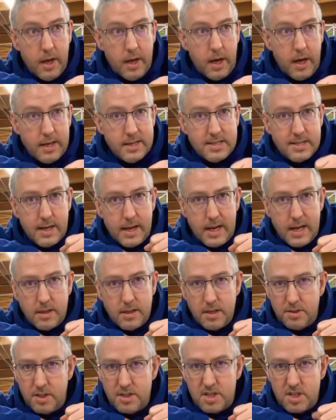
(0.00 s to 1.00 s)
saying
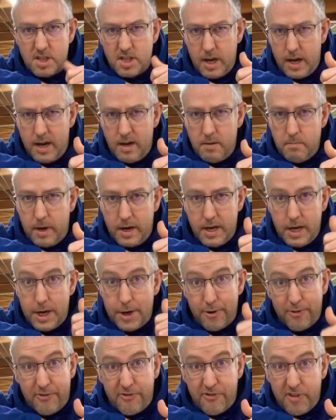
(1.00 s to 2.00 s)
that the stain might
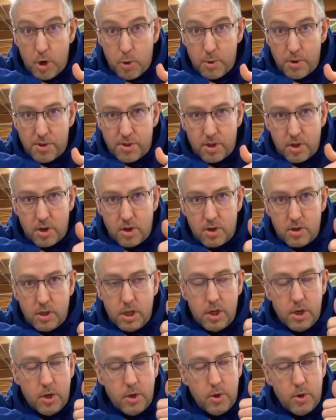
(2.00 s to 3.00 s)
interfere with the
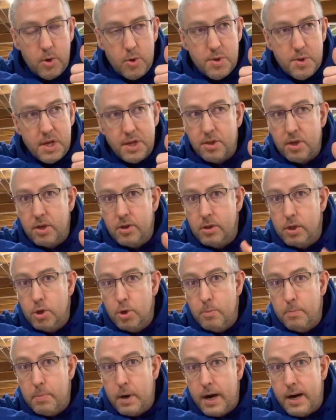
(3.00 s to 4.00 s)
glue, that the glue
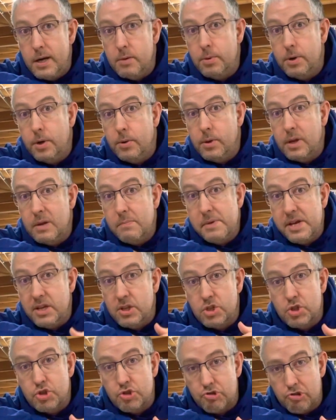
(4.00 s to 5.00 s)
bond would only be
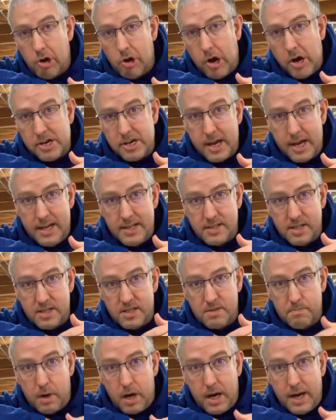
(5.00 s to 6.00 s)
as strong as its
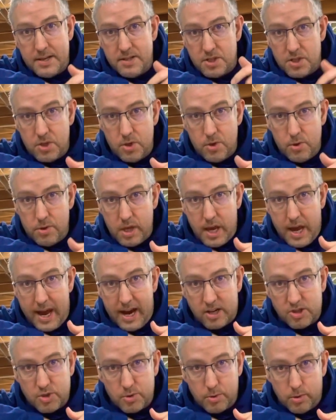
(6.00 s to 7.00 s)
bond to the
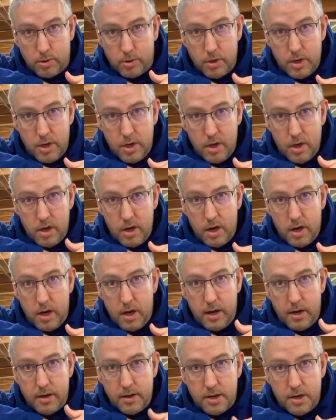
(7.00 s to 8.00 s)
actual,
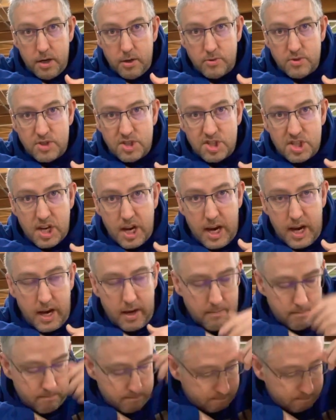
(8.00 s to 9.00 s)
stain,